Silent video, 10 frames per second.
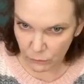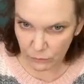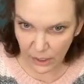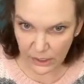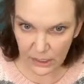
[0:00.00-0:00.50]

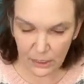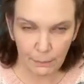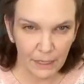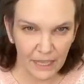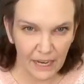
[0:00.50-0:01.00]
rustic,
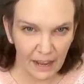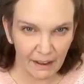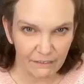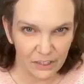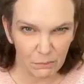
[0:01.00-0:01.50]
but then I
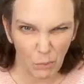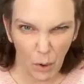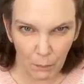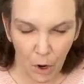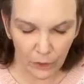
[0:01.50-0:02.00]
have some
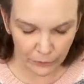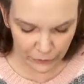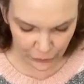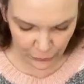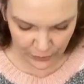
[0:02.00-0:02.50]
more modern
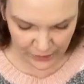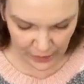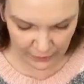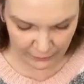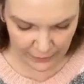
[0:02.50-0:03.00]
too. It's
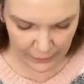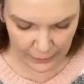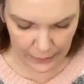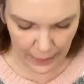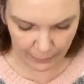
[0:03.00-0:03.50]
kind of like a
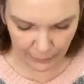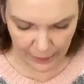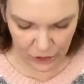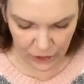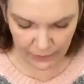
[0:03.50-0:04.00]

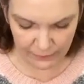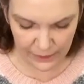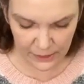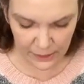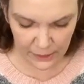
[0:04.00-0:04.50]
collaboration of
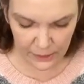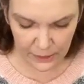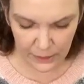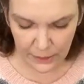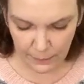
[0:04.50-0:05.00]
it.
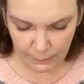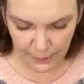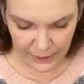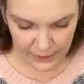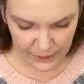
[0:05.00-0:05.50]

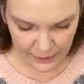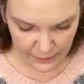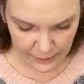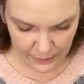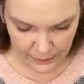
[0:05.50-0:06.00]
But,
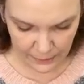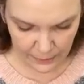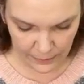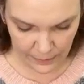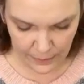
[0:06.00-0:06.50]

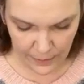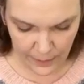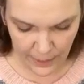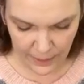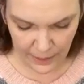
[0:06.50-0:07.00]

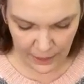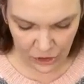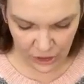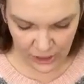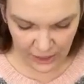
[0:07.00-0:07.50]
and then I
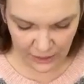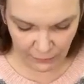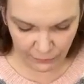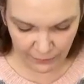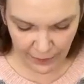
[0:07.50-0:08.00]
just like
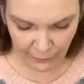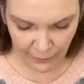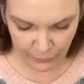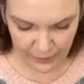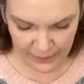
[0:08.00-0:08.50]
to flare
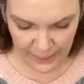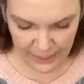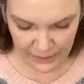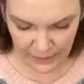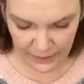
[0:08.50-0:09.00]
out these
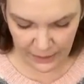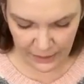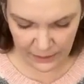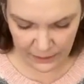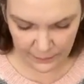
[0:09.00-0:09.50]
ends a little.